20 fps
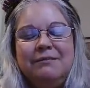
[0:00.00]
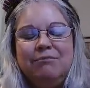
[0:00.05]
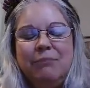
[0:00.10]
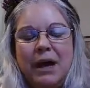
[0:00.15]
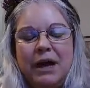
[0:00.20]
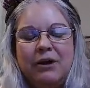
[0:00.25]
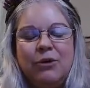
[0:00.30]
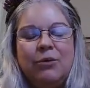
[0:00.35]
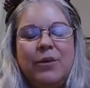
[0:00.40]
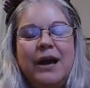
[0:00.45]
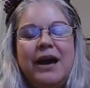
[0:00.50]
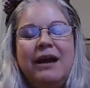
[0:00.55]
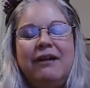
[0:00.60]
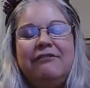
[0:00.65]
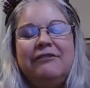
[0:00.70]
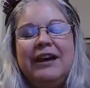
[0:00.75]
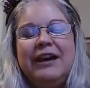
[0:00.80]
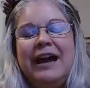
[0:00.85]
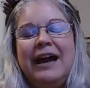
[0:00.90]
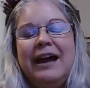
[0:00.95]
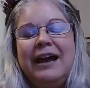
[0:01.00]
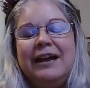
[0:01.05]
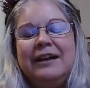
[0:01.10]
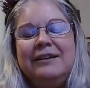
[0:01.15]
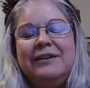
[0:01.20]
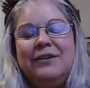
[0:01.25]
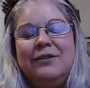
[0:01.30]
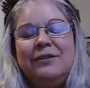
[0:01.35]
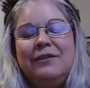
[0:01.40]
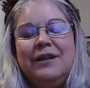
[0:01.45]
microwave
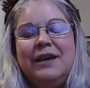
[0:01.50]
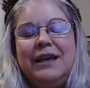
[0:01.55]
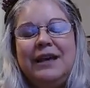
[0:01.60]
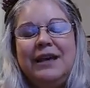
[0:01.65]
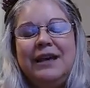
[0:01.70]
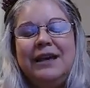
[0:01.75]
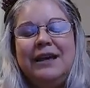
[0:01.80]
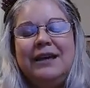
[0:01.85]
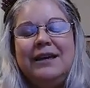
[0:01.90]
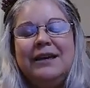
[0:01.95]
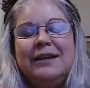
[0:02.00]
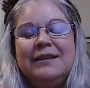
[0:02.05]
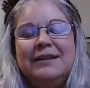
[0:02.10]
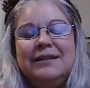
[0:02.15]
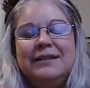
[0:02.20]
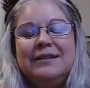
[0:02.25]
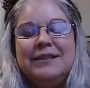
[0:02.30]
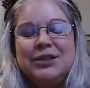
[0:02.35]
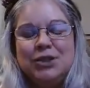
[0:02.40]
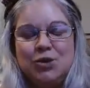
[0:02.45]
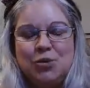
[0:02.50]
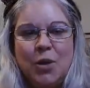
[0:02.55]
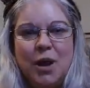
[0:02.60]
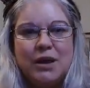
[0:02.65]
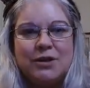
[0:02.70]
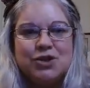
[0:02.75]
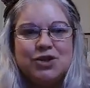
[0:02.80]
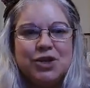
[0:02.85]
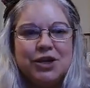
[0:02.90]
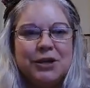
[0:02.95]
and the
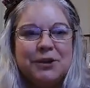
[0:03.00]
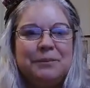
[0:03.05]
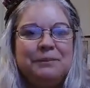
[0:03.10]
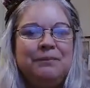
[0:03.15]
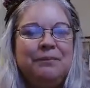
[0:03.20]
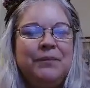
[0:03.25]
dishwasher,